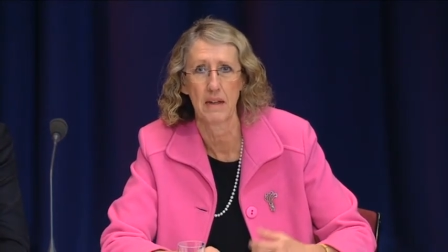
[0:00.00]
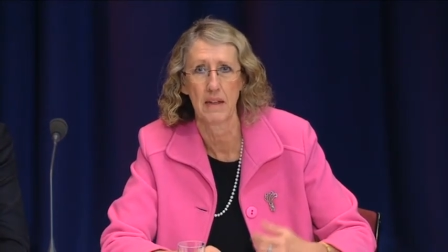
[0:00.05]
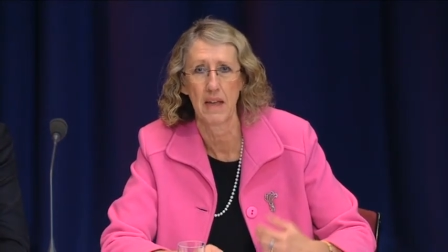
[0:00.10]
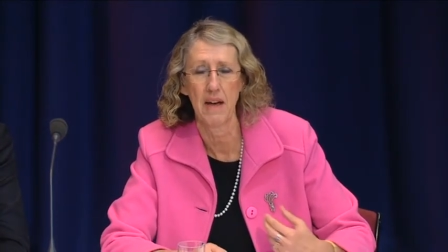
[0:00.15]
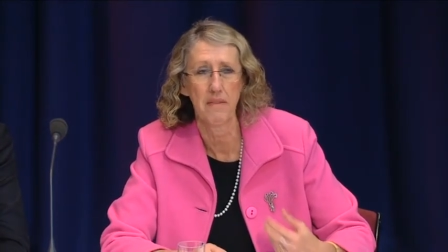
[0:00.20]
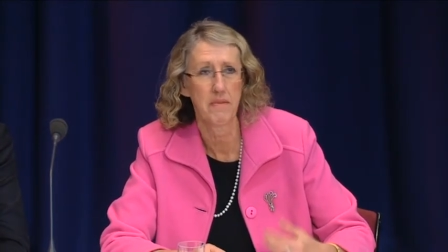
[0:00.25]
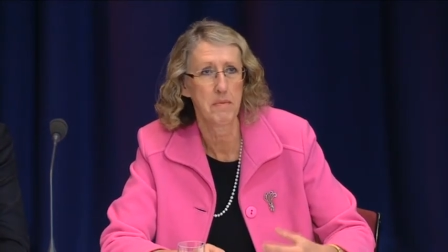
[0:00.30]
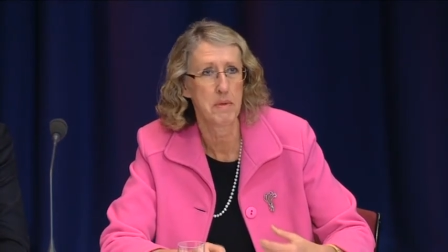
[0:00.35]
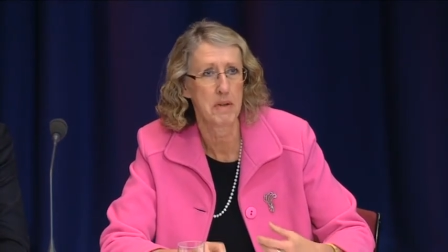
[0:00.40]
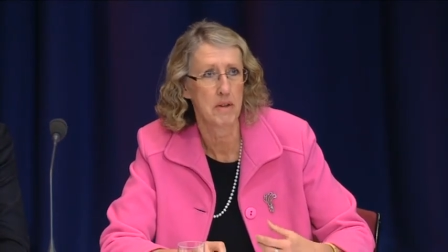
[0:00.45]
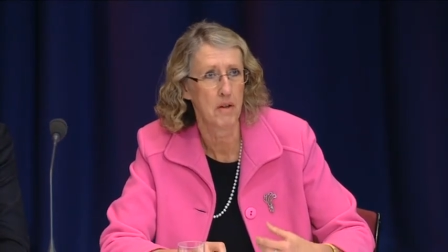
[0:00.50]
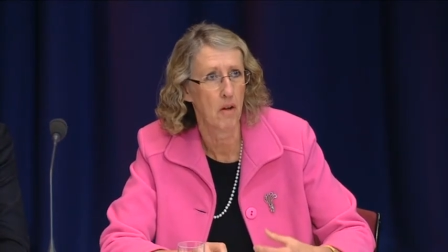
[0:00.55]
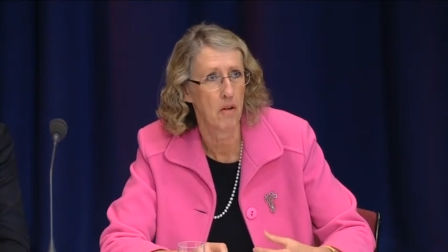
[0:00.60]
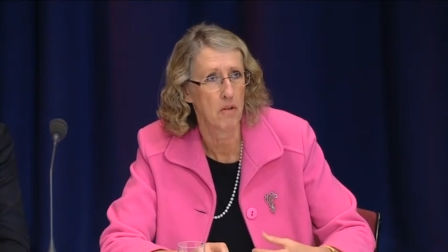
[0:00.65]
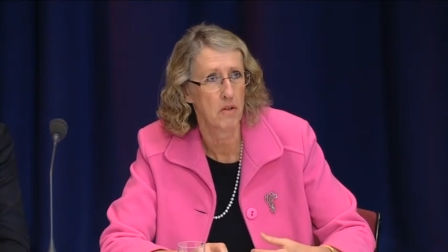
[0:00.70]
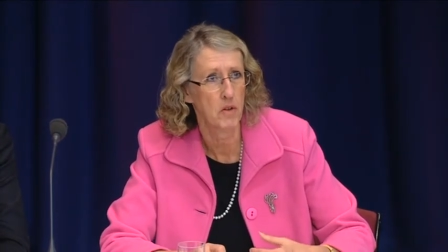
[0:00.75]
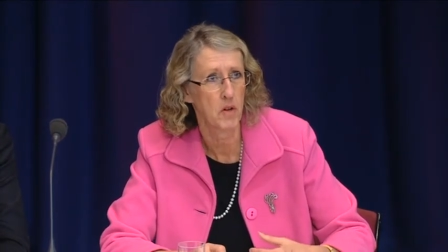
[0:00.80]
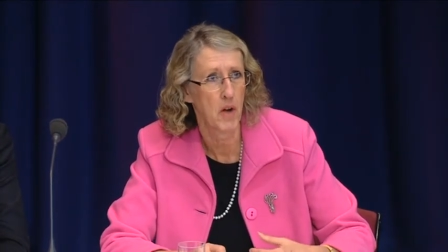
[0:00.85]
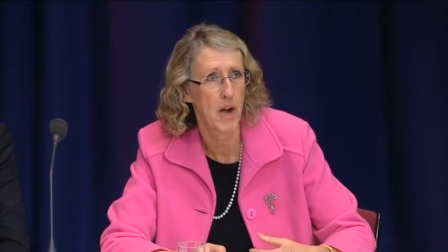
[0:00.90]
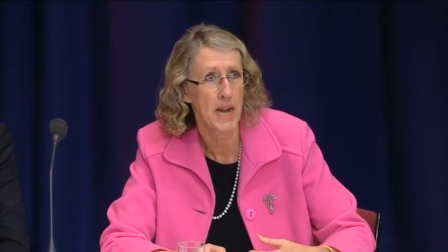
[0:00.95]
government
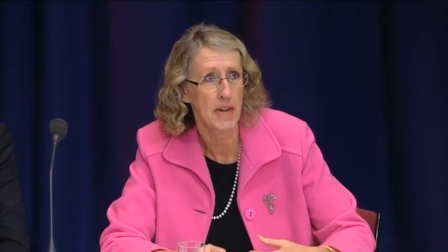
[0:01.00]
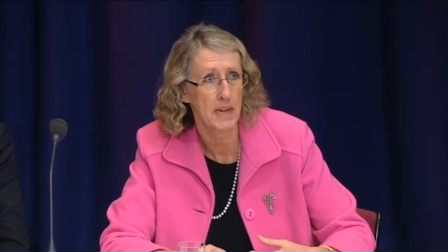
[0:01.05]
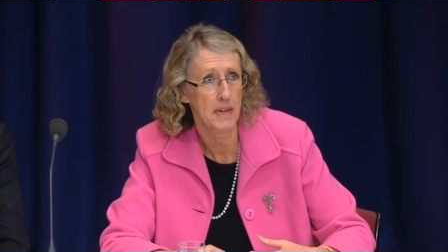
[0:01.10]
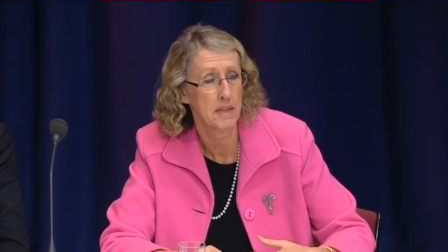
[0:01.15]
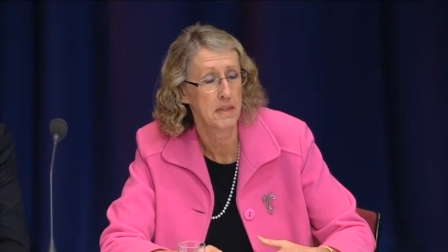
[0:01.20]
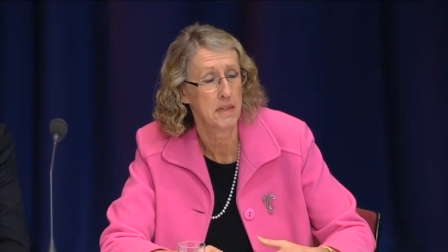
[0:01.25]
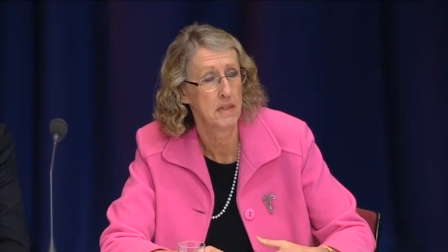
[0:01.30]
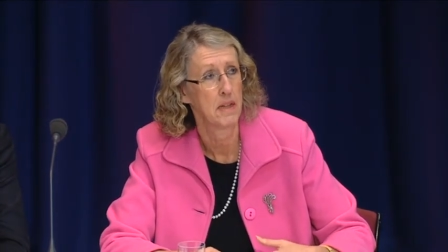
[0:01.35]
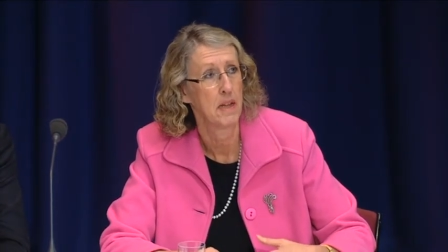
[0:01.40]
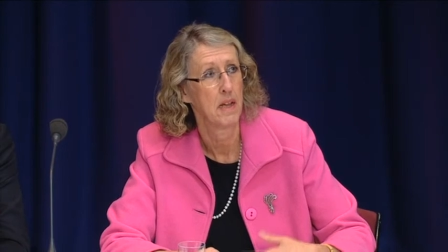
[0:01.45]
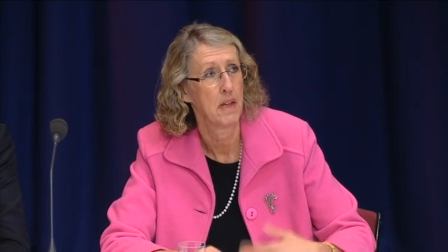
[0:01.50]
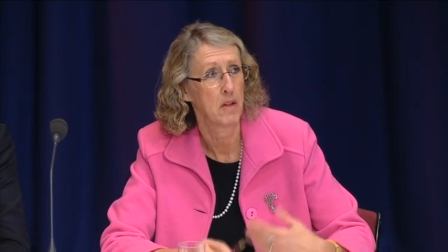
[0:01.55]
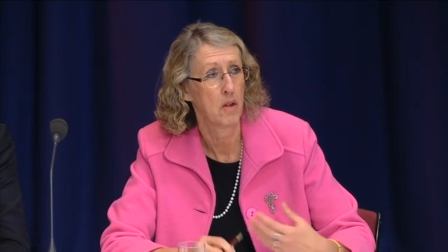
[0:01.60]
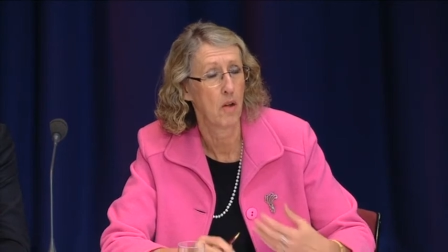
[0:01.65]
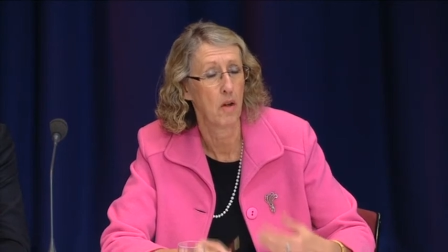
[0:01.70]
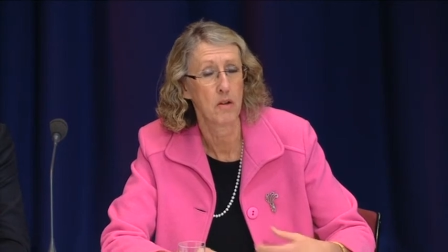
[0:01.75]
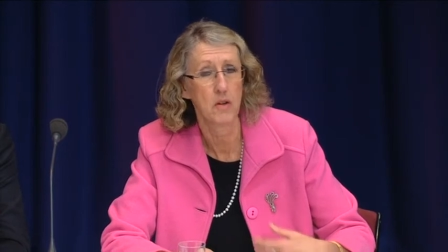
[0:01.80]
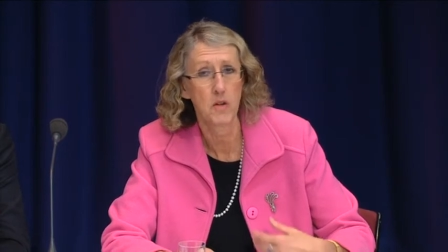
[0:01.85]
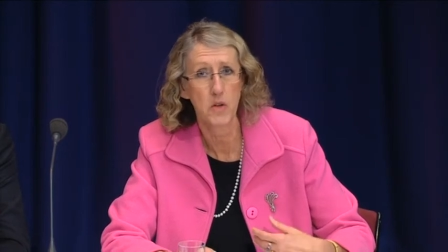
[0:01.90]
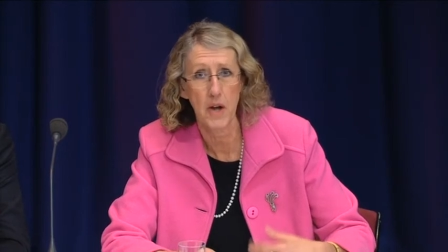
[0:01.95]
contracts
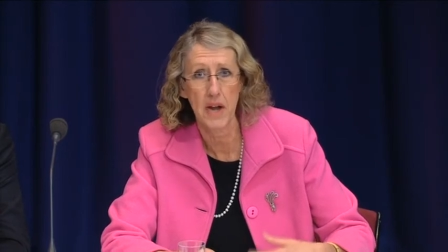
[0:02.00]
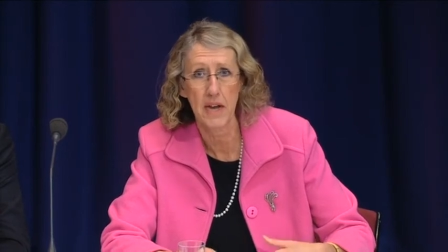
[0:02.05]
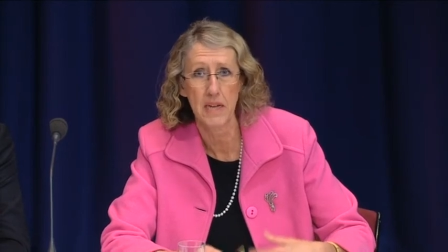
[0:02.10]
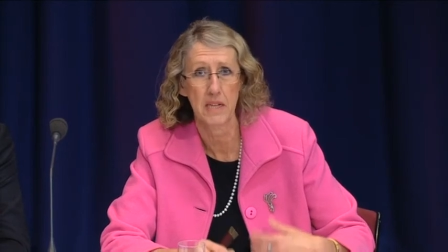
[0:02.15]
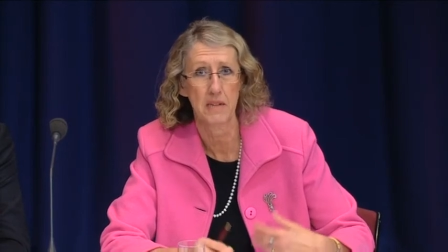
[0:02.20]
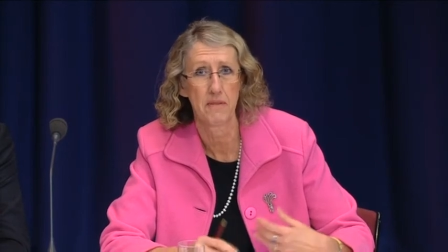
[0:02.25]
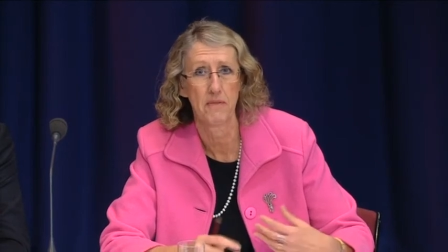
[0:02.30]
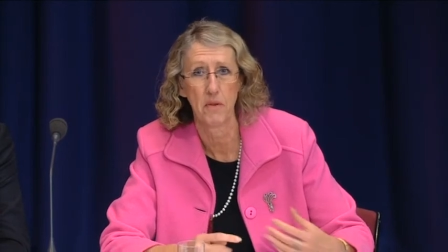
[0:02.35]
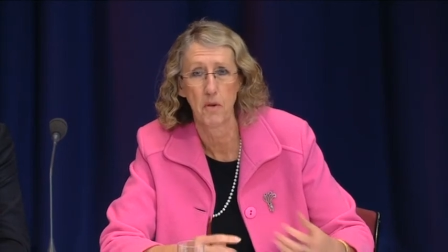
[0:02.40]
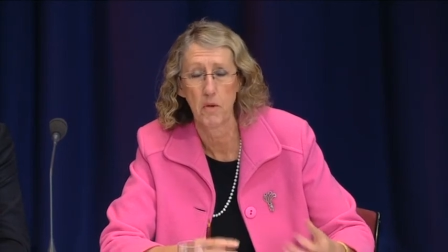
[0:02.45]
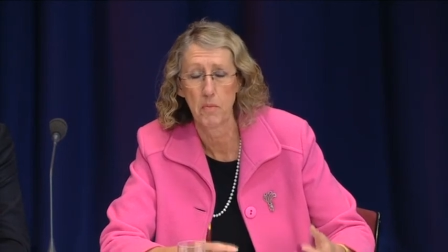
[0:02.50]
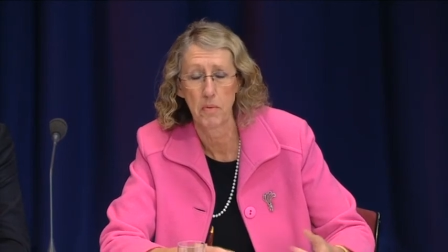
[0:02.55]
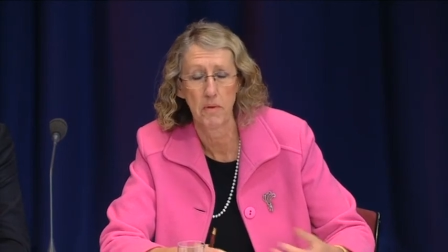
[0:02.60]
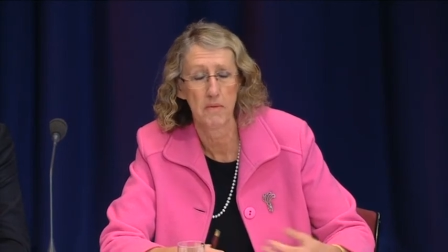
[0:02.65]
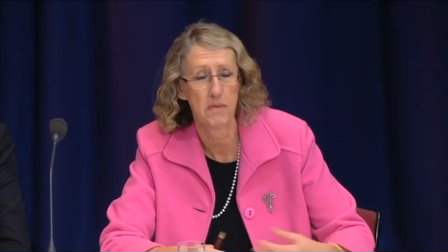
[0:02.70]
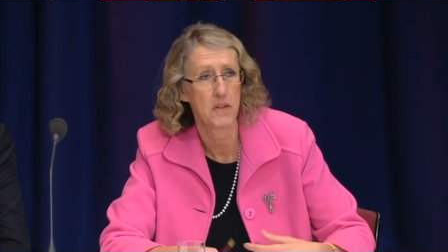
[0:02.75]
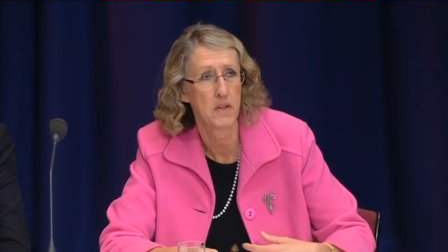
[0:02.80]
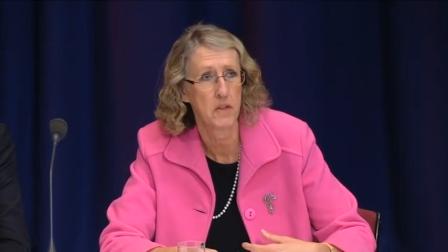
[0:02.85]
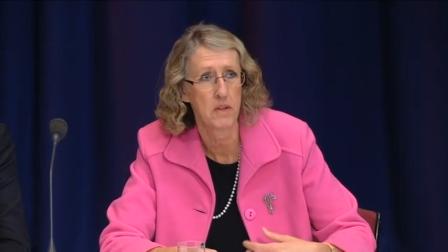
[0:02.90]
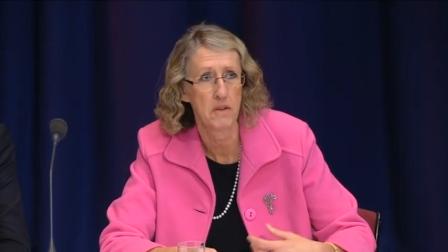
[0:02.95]
contracts for
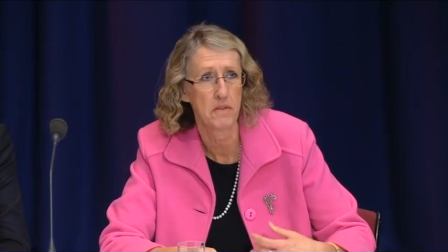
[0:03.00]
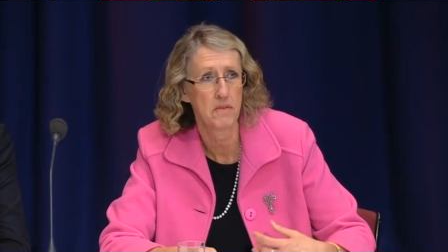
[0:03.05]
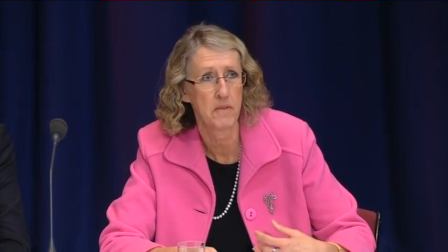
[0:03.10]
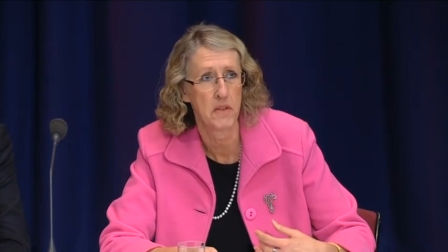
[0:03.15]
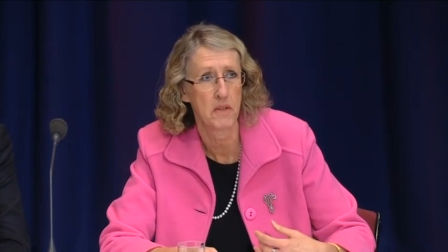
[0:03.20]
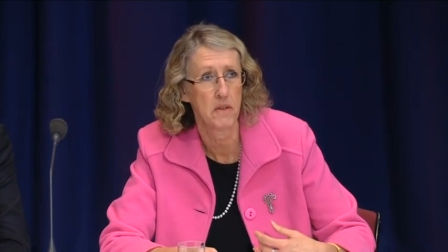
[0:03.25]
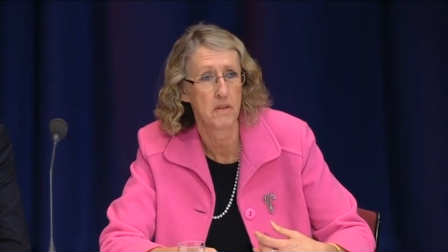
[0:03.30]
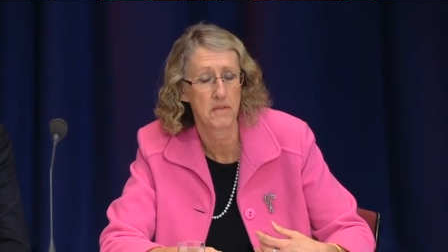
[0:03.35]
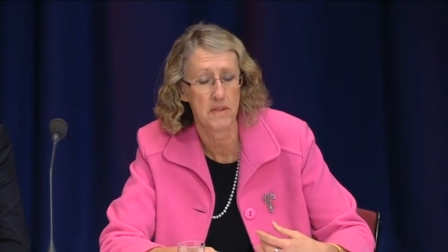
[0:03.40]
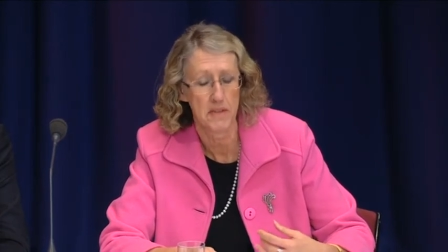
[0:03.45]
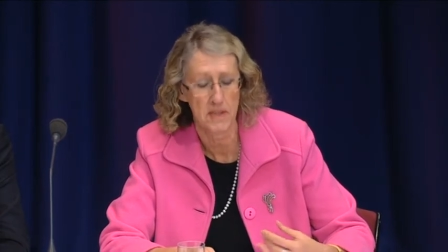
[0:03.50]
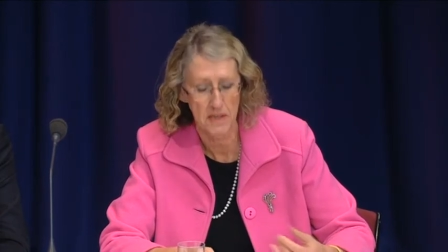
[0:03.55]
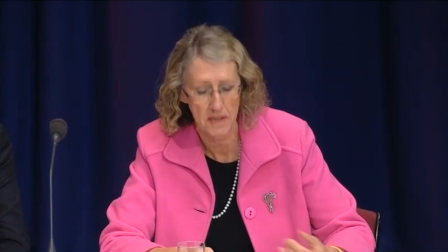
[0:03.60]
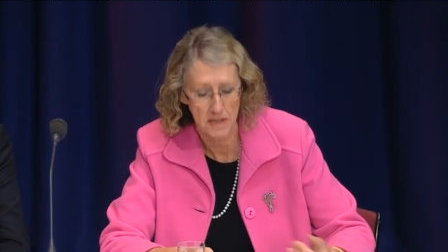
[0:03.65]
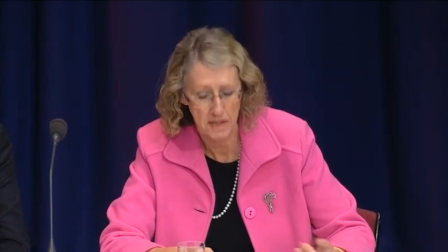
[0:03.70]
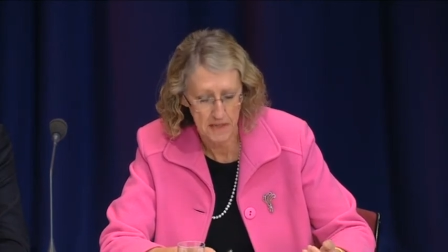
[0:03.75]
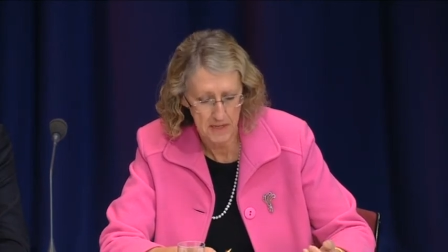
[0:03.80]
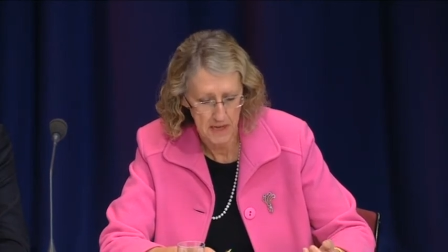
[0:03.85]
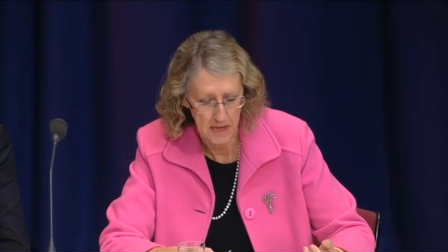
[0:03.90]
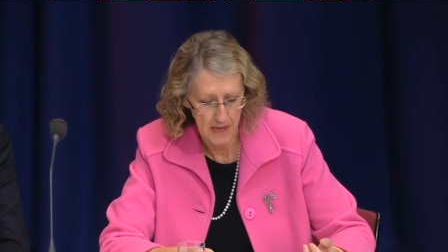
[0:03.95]
provision of
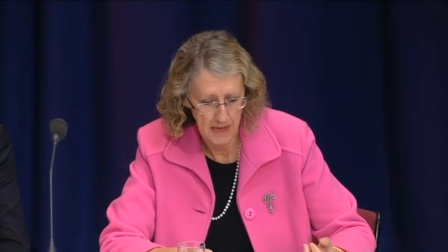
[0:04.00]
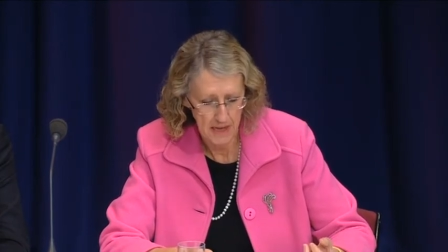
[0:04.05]
services